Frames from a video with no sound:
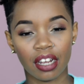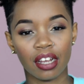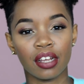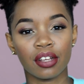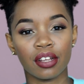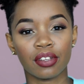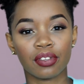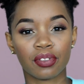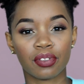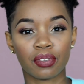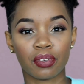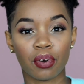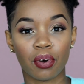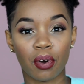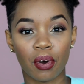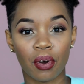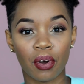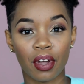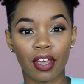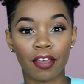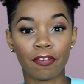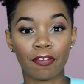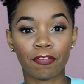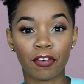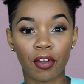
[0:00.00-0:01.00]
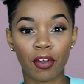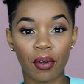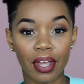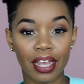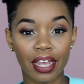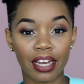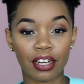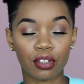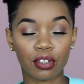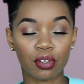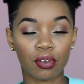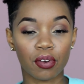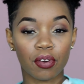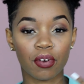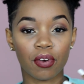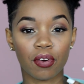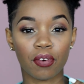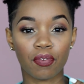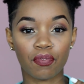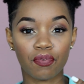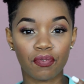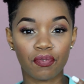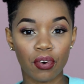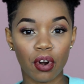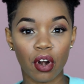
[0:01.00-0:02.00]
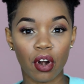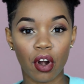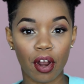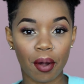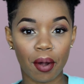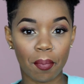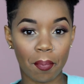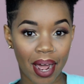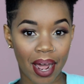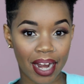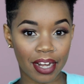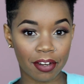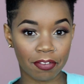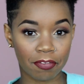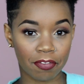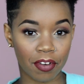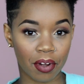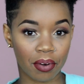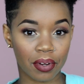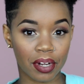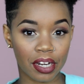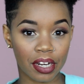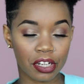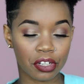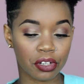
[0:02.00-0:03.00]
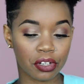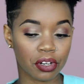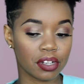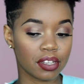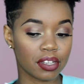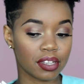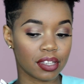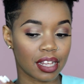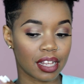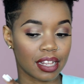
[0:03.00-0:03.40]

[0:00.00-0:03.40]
So if you're into full-on matte foundations,